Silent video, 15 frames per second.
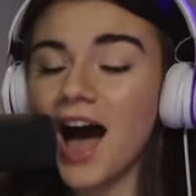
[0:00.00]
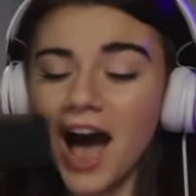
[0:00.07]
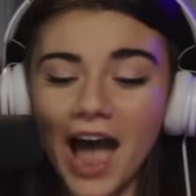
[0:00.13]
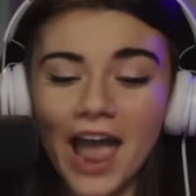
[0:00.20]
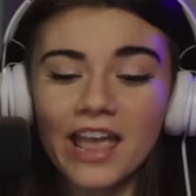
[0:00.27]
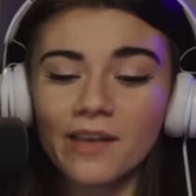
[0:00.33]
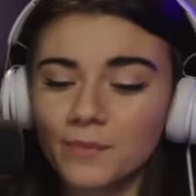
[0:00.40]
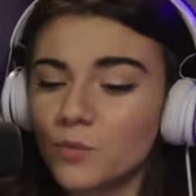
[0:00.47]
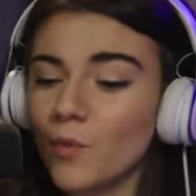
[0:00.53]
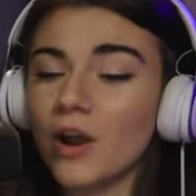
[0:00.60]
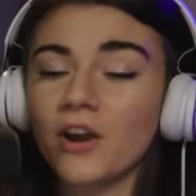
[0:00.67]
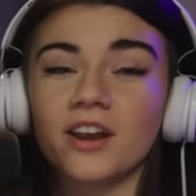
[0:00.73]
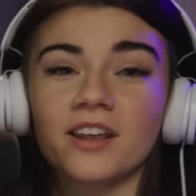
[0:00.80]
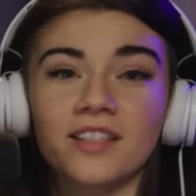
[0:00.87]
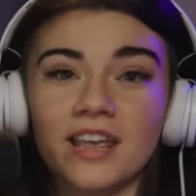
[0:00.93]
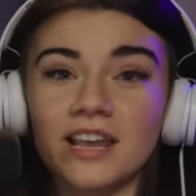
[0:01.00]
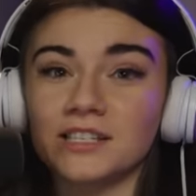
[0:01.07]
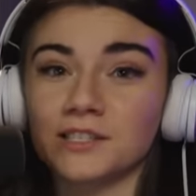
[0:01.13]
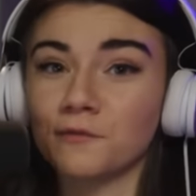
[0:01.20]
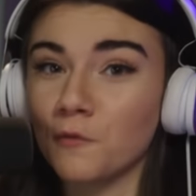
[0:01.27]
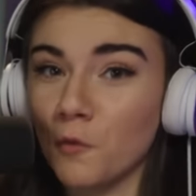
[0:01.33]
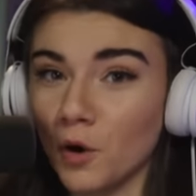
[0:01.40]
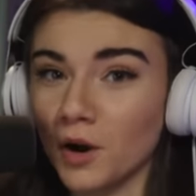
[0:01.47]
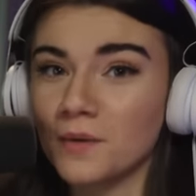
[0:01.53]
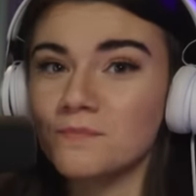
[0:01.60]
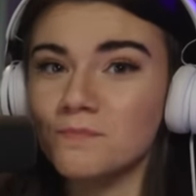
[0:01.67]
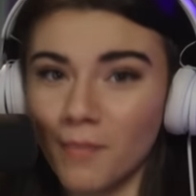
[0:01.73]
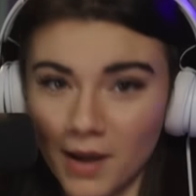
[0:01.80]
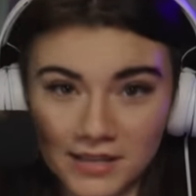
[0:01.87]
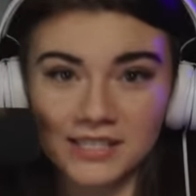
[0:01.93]
I have been wearing these for
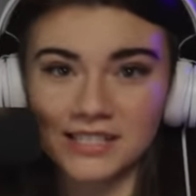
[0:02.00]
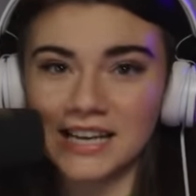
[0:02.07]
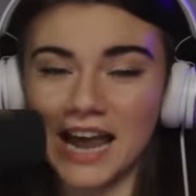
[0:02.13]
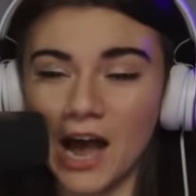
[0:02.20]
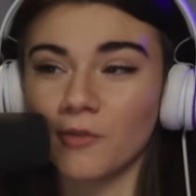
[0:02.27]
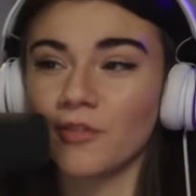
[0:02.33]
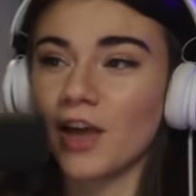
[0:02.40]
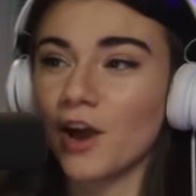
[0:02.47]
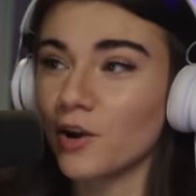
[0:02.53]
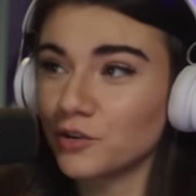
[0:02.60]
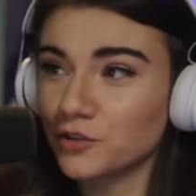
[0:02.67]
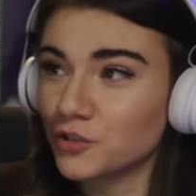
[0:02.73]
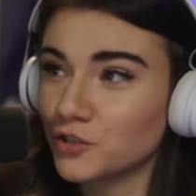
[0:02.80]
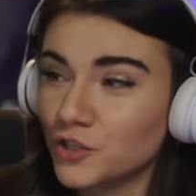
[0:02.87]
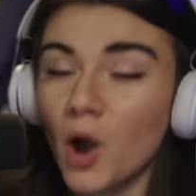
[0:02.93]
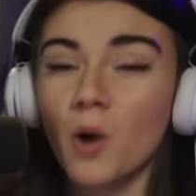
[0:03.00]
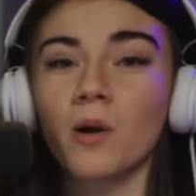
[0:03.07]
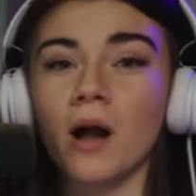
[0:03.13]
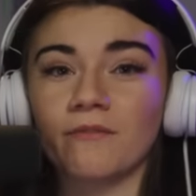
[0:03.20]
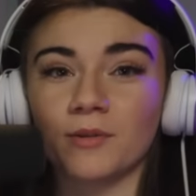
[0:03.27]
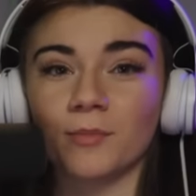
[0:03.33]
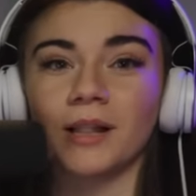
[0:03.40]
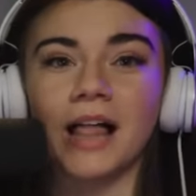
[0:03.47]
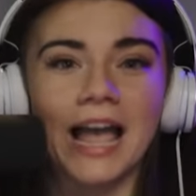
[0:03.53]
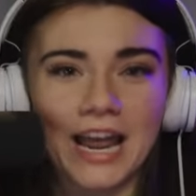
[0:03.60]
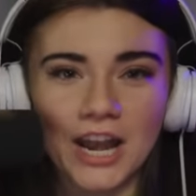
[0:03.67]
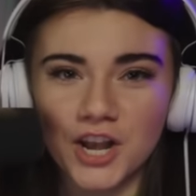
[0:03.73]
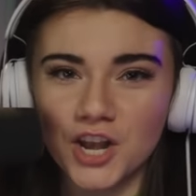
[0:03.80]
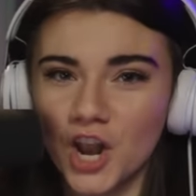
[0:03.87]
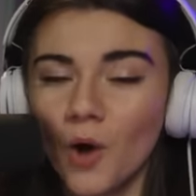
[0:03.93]
months now. They are so comfortable. I
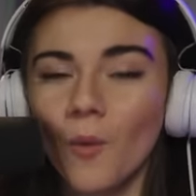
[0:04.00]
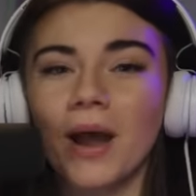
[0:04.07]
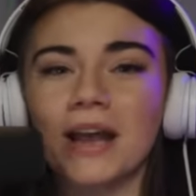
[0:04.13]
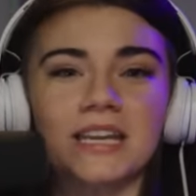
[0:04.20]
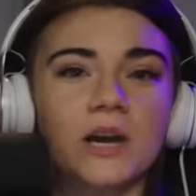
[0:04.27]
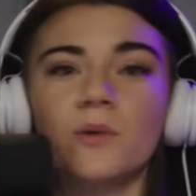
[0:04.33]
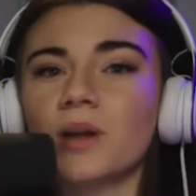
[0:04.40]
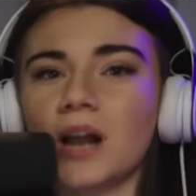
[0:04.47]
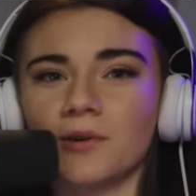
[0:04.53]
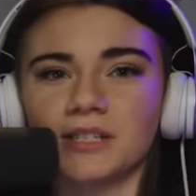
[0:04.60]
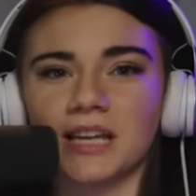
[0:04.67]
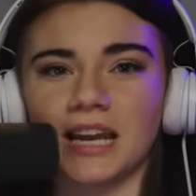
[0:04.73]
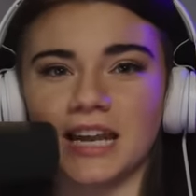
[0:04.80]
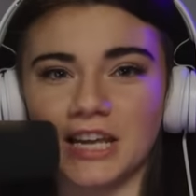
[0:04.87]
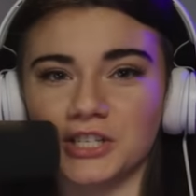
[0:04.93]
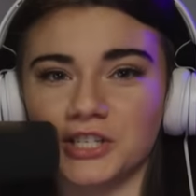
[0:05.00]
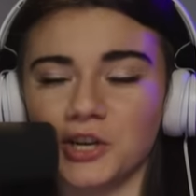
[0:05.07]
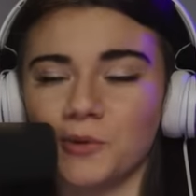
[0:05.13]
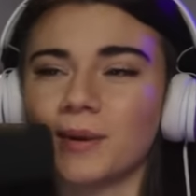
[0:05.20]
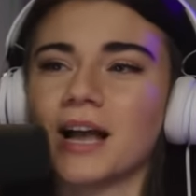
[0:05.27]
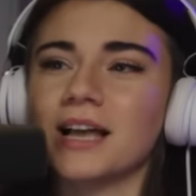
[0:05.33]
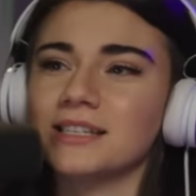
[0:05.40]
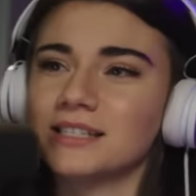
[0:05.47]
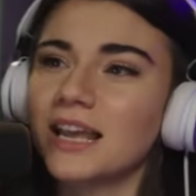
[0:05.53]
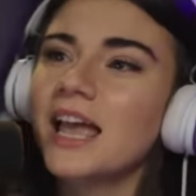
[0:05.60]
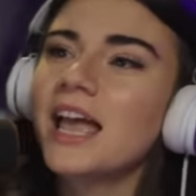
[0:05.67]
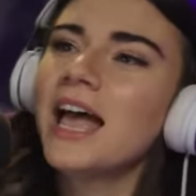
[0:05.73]
had no idea what I was getting into because